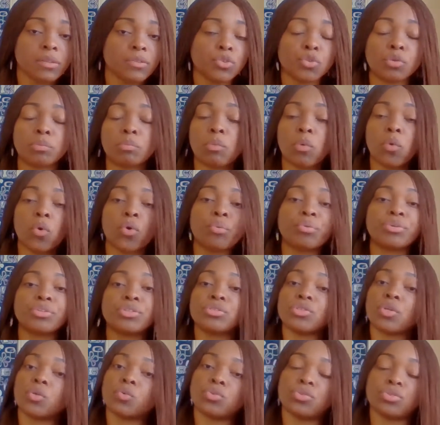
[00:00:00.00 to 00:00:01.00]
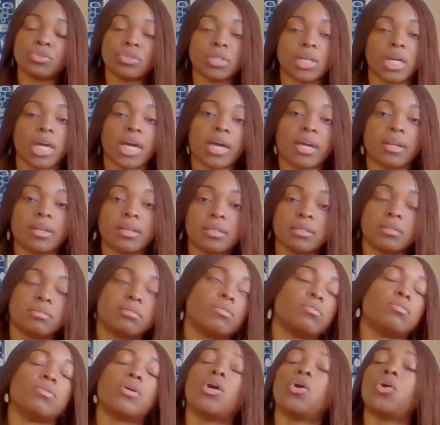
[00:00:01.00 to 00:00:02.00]
the more results you get.
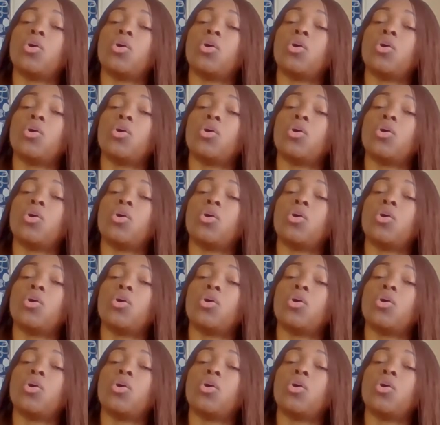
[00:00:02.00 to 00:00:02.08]
Oh,